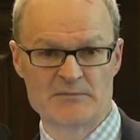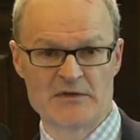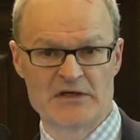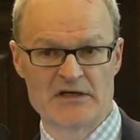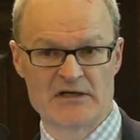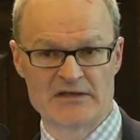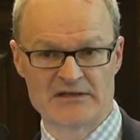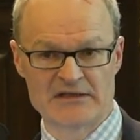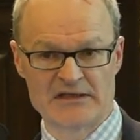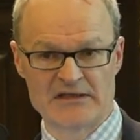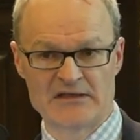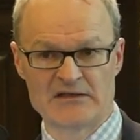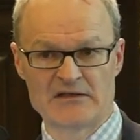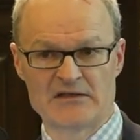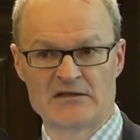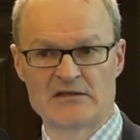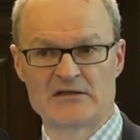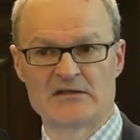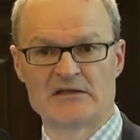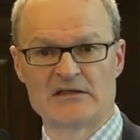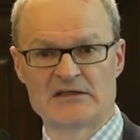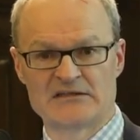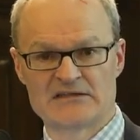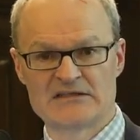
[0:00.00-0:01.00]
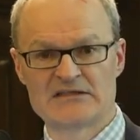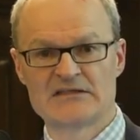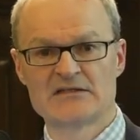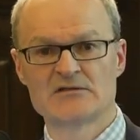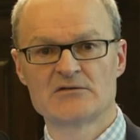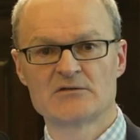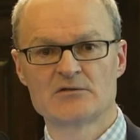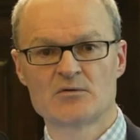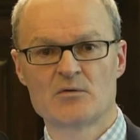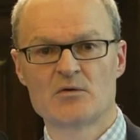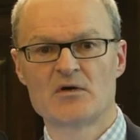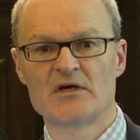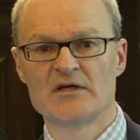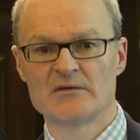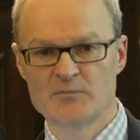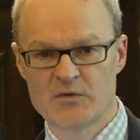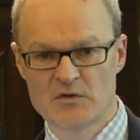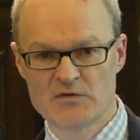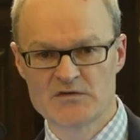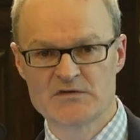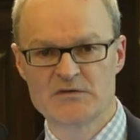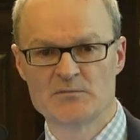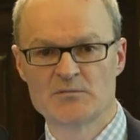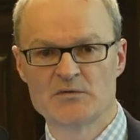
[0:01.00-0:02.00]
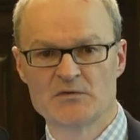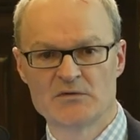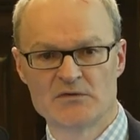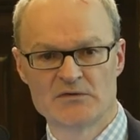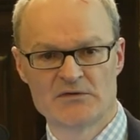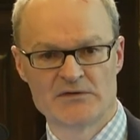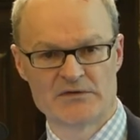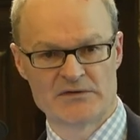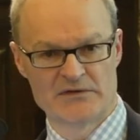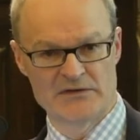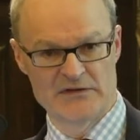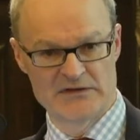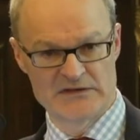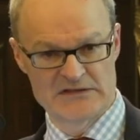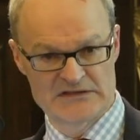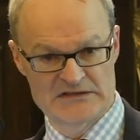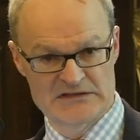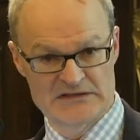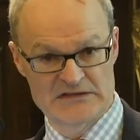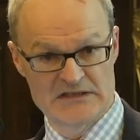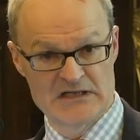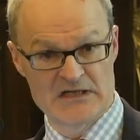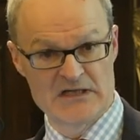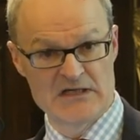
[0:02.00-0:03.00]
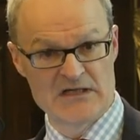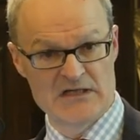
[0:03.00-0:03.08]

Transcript: but I think that it's still quite possible that